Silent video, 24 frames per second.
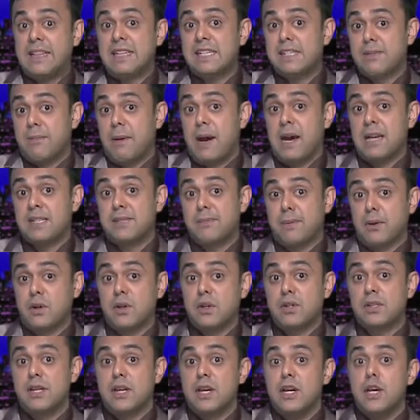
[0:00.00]
this mask
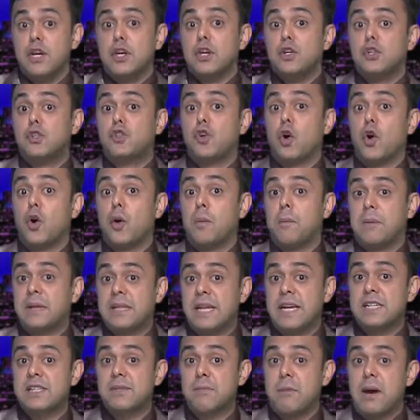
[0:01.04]
because Joe
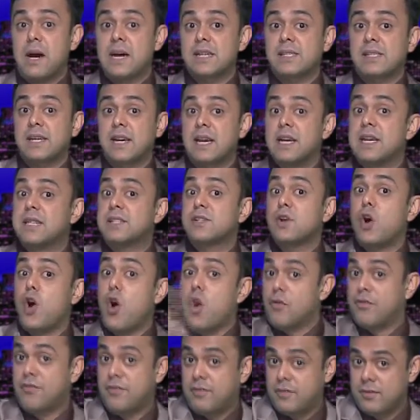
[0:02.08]
Biden's mask is
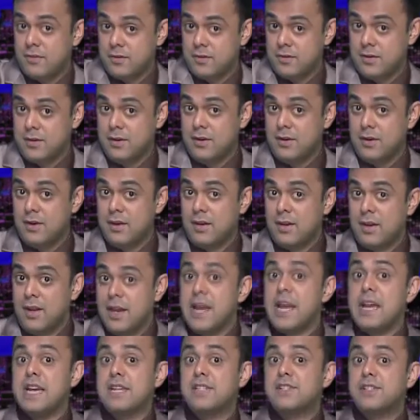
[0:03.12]
off.
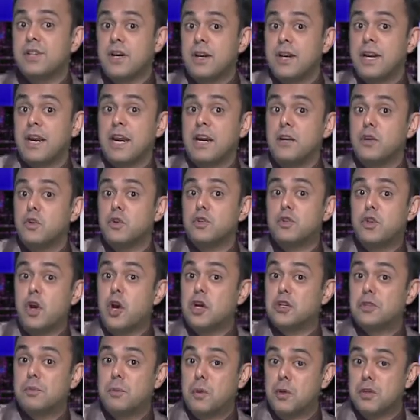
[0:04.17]
He's turning into
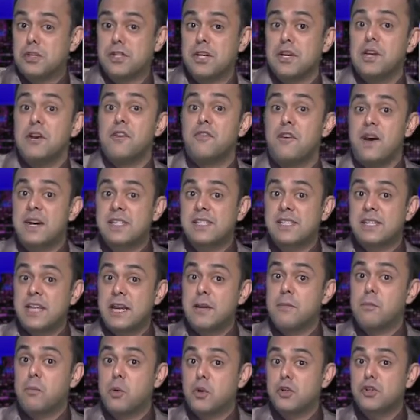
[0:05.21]
George Bush faster
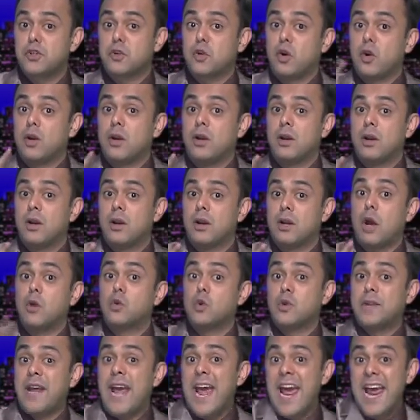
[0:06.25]
than Bush could
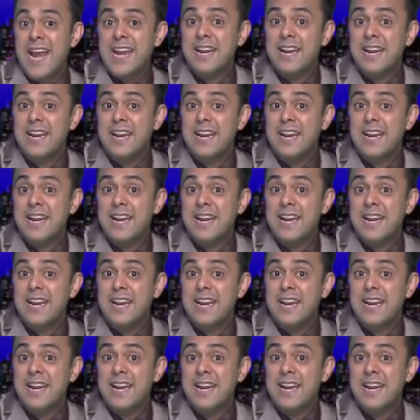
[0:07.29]
count to 10.